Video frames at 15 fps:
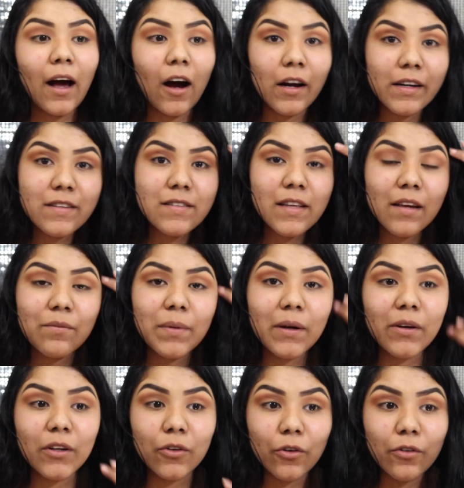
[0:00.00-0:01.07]
Honestly, I'm
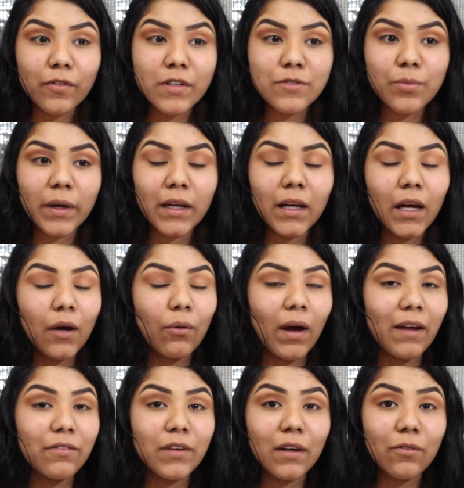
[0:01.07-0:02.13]
very nervous right now.
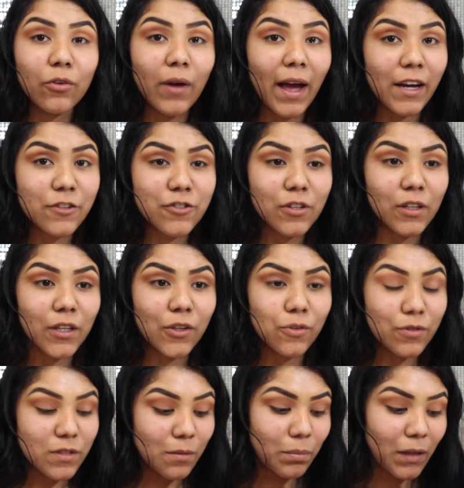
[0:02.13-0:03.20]
I've never actually
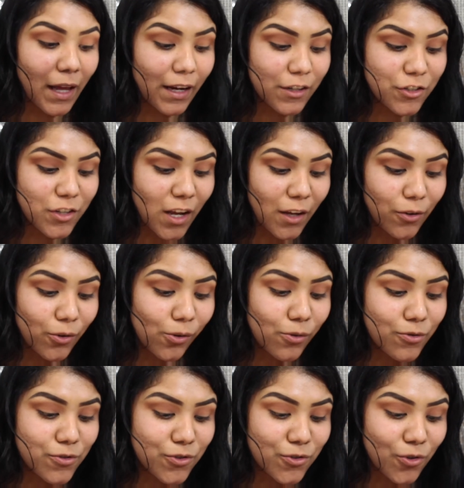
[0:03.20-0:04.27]
used the black
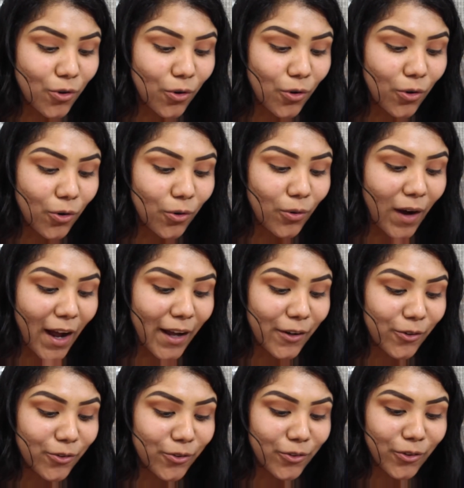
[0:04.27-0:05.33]
shadow, so
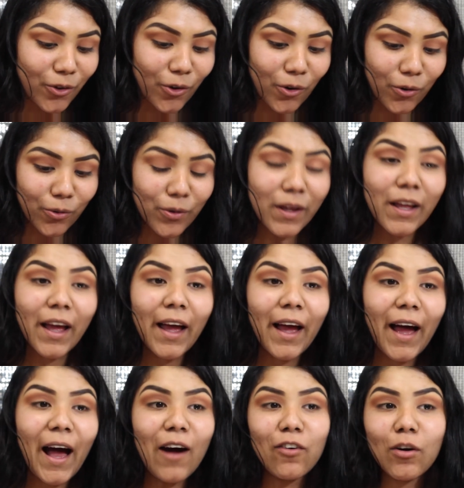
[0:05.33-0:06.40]
I don't know
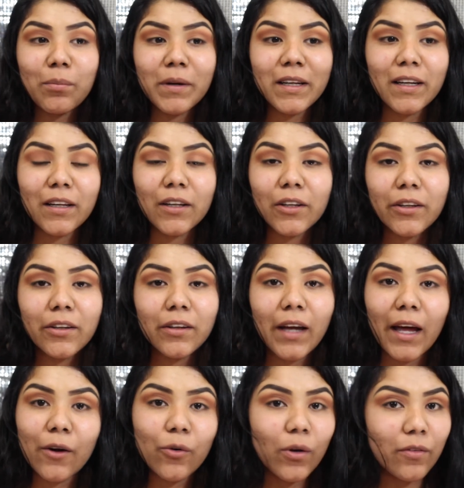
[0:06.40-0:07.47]
how I'm gonna
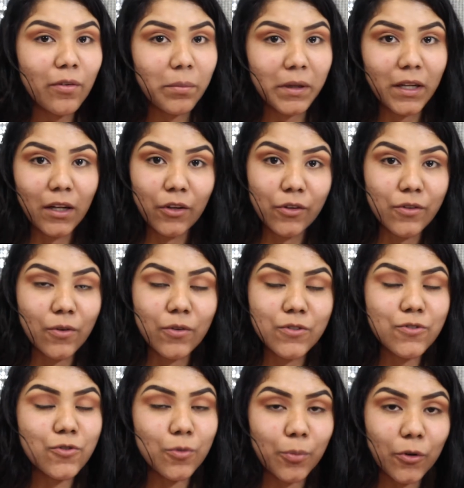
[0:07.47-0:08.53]
look. I don't know if I'm gonna look
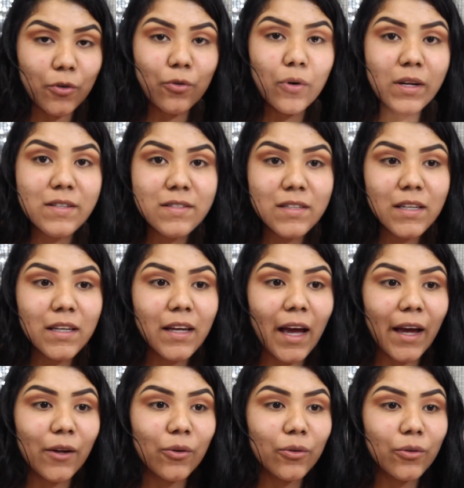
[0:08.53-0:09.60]
super crazy.
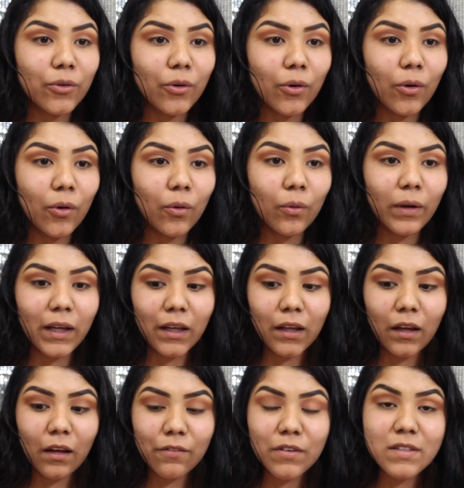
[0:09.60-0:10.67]
I don't know
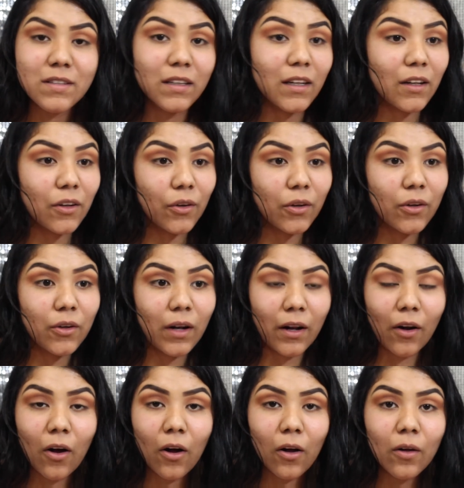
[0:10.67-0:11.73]
if it's gonna look good
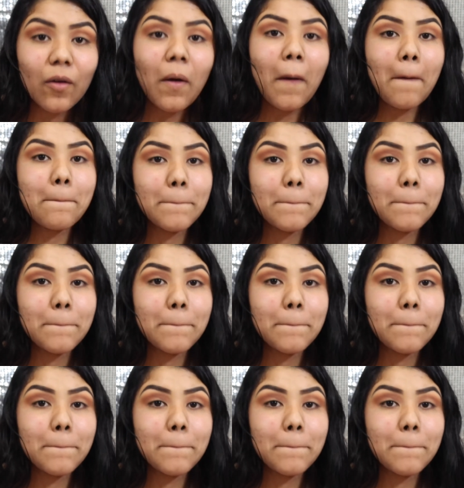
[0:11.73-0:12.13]
at all,